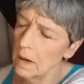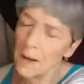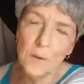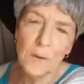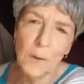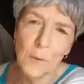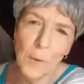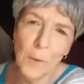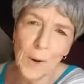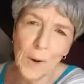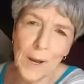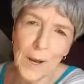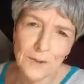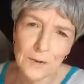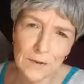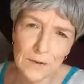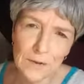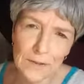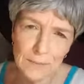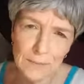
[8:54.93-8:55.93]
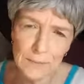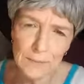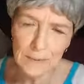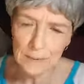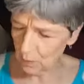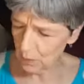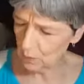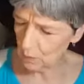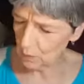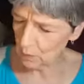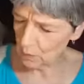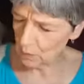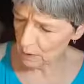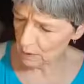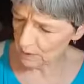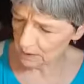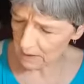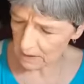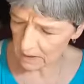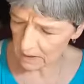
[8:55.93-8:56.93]
I don't know why I do this when I'm going to
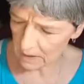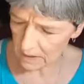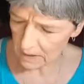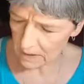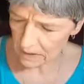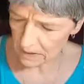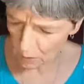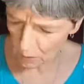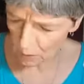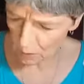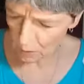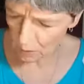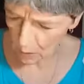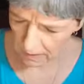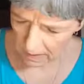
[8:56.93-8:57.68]
work, because you know what?